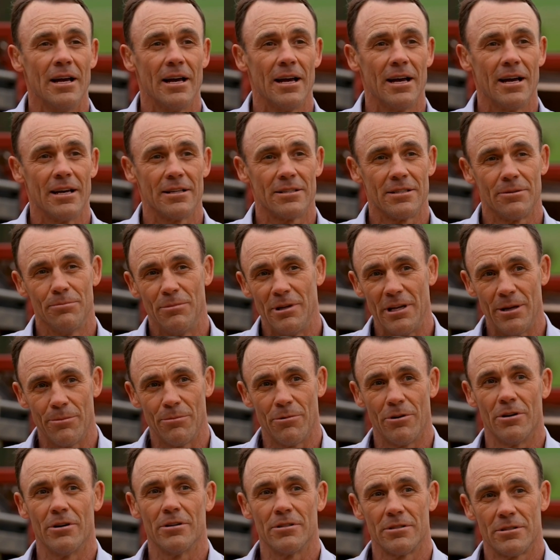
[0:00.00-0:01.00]
uh, to
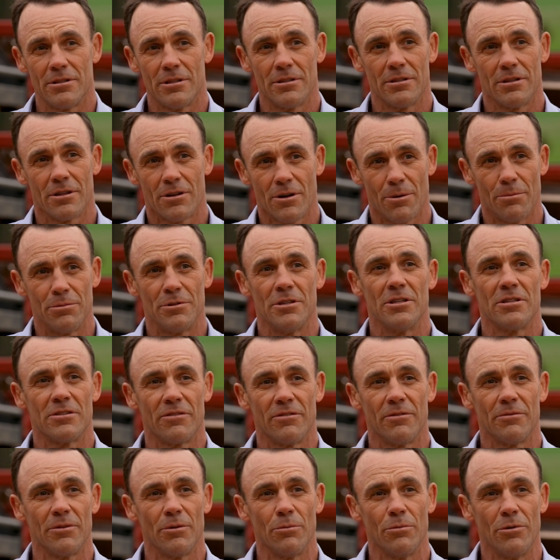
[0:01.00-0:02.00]
minimise the, the, competition
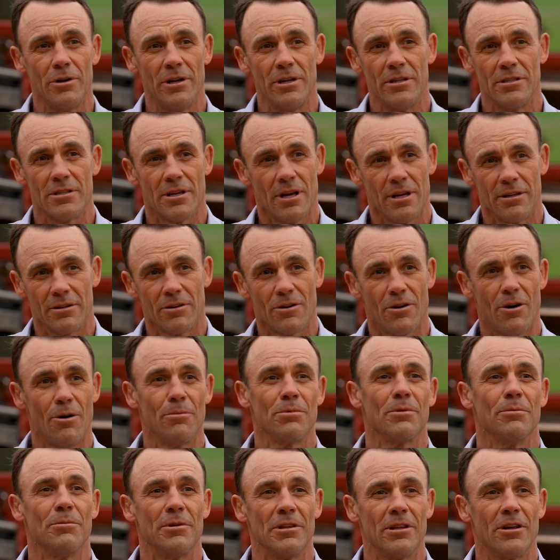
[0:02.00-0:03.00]
from the weeds and
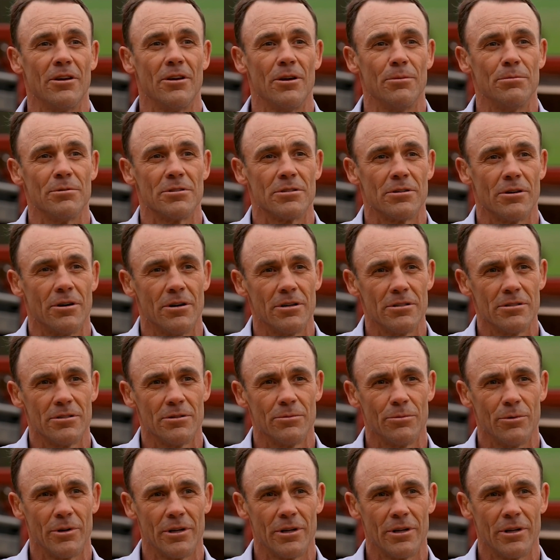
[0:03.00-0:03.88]
complement the herbicides,